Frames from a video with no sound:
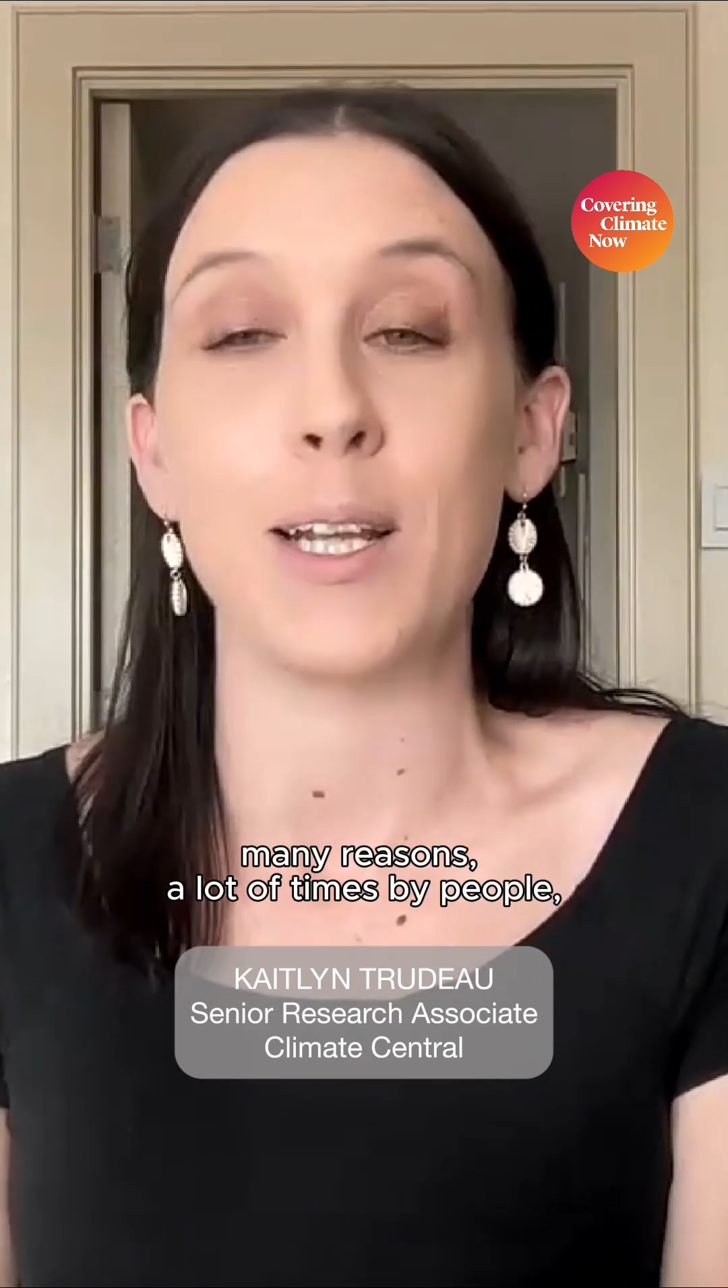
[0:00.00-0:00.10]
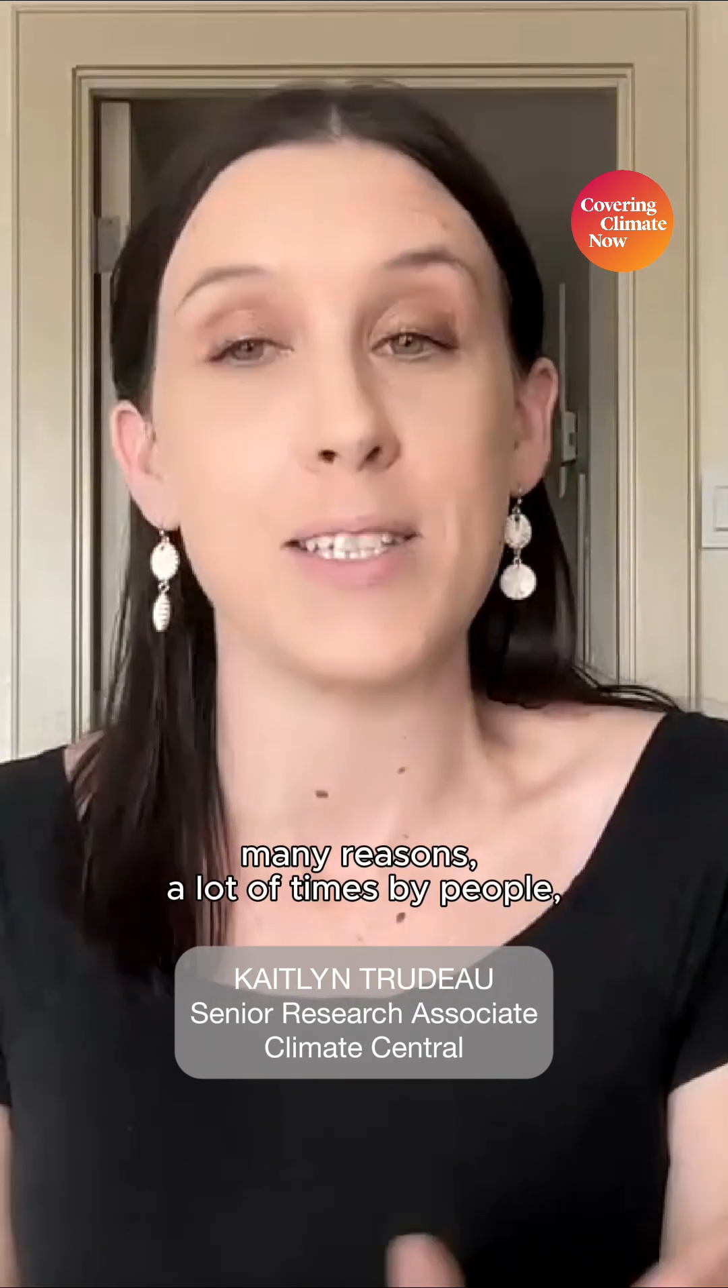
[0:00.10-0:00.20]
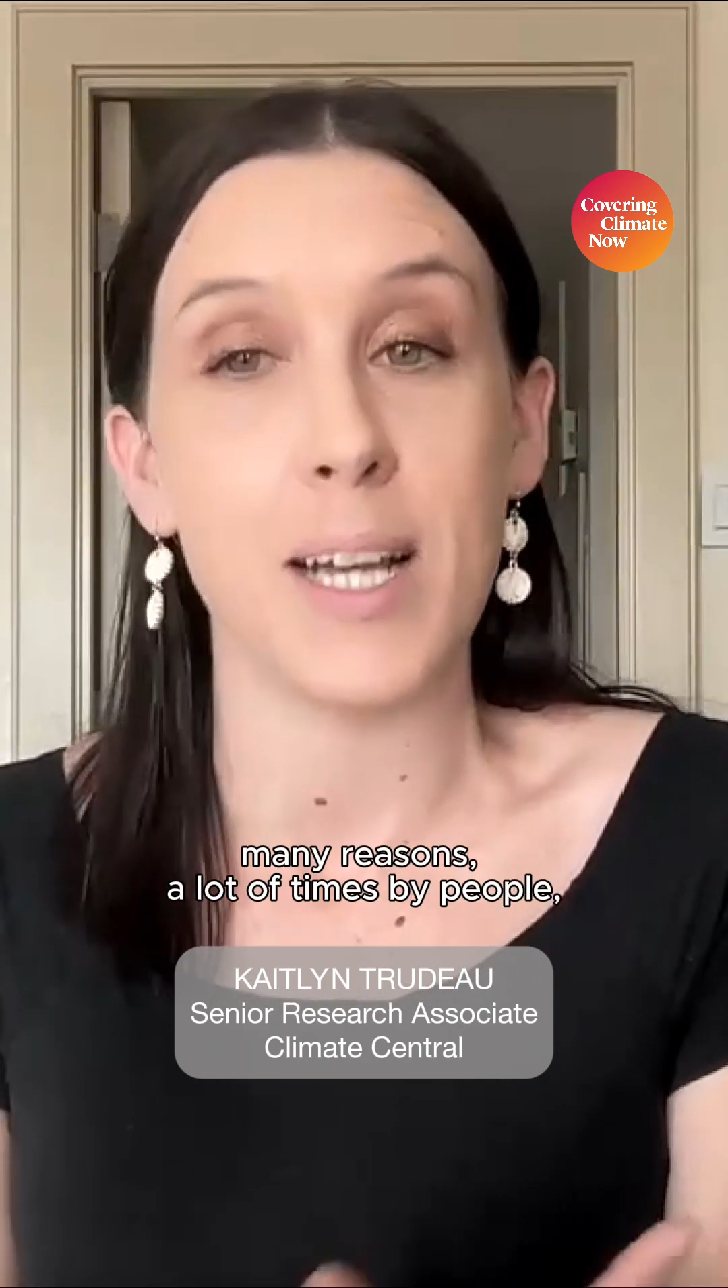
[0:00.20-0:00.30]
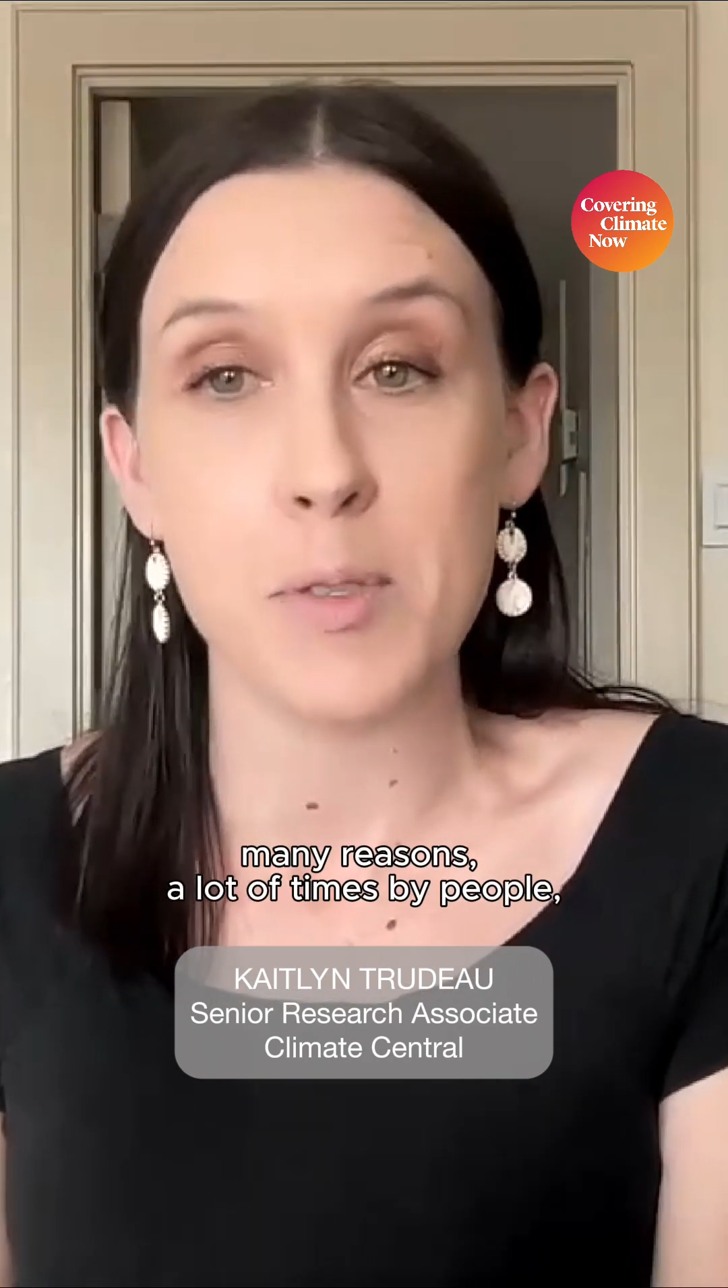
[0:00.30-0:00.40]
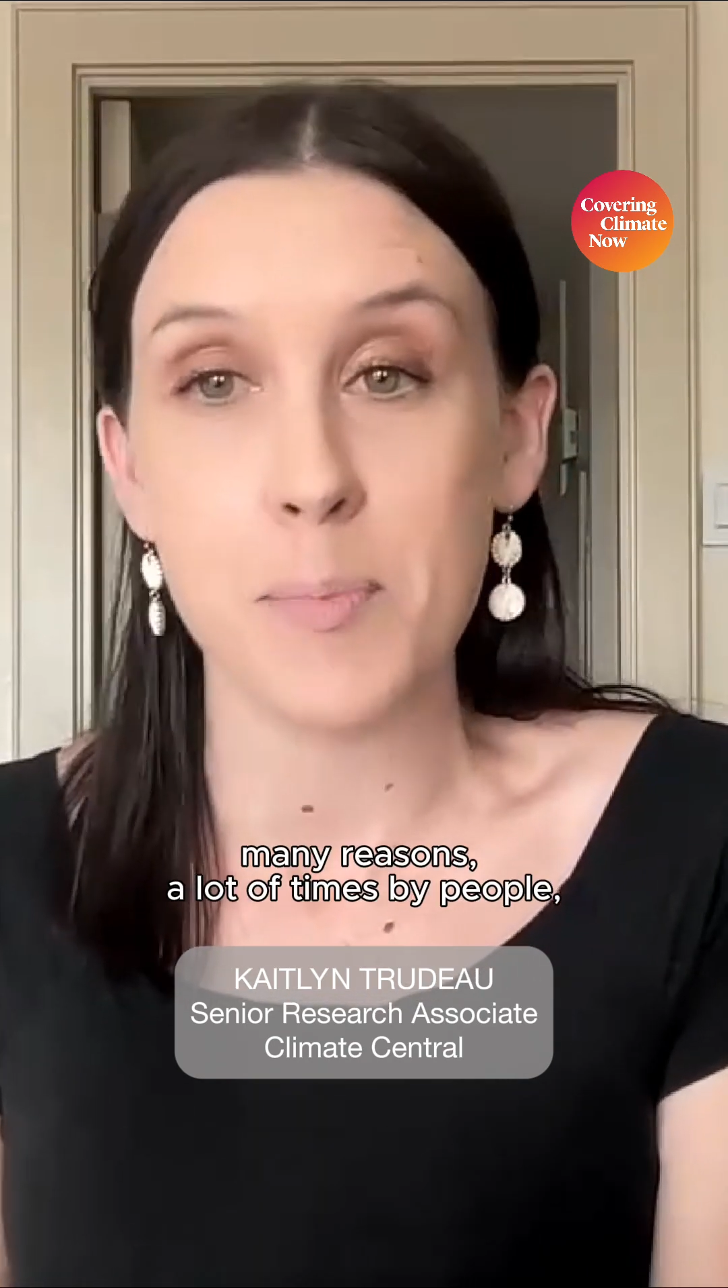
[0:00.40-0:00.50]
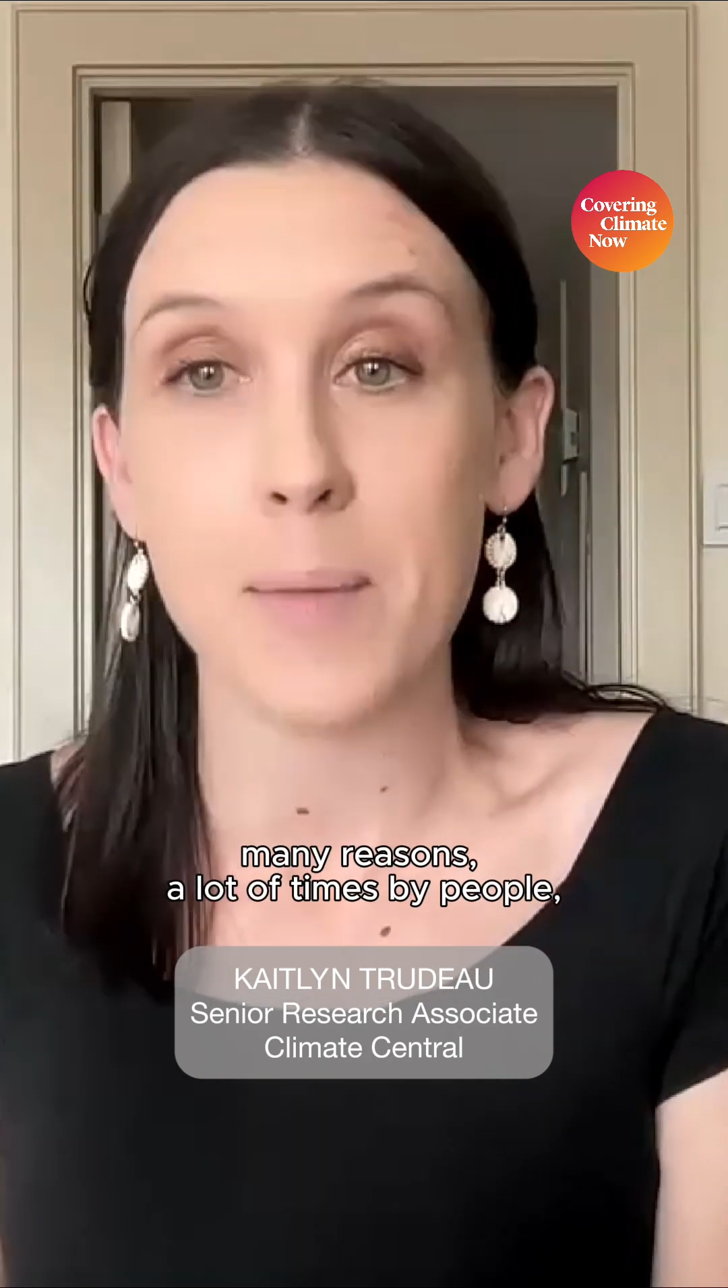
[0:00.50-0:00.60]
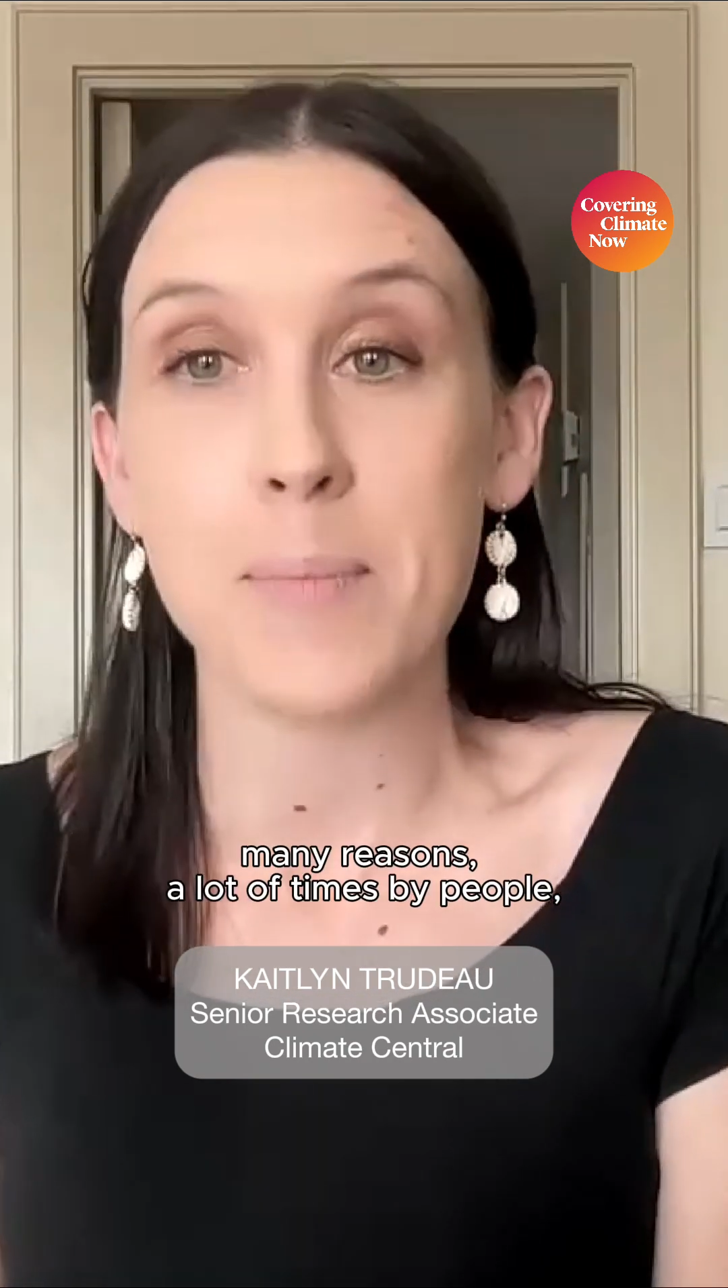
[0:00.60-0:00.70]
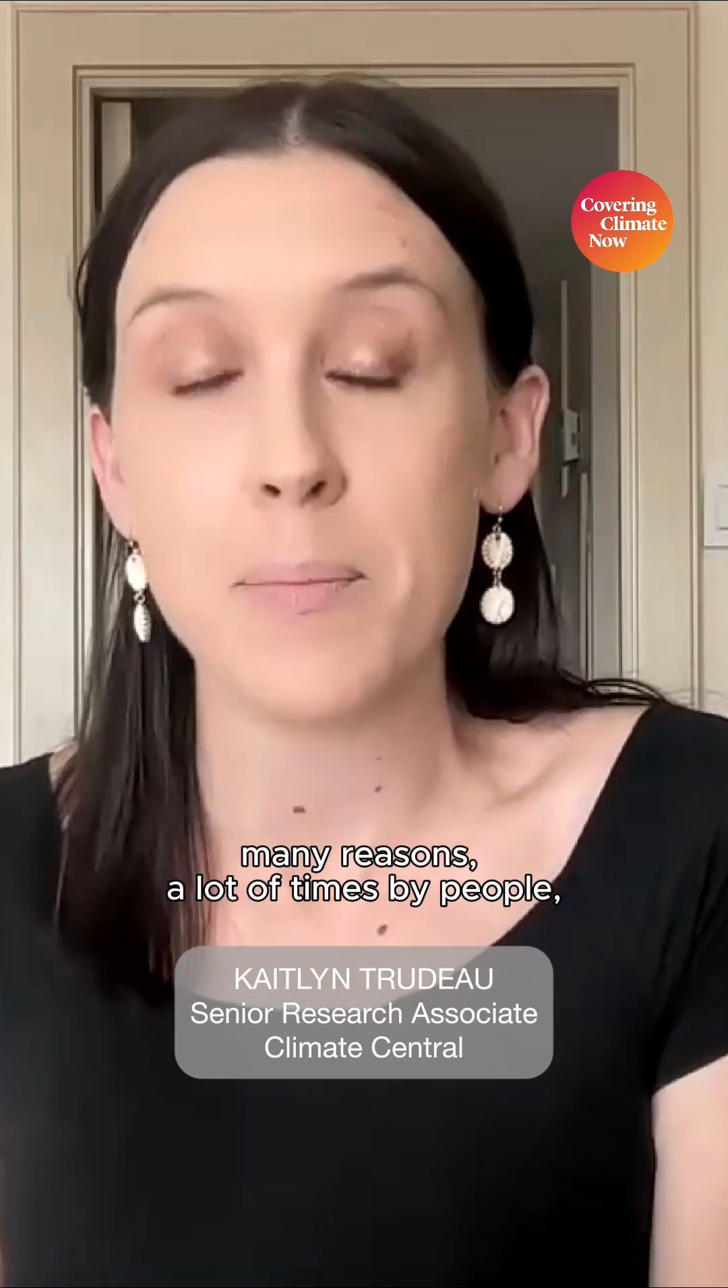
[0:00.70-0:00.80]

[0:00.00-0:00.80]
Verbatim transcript: a lot of times by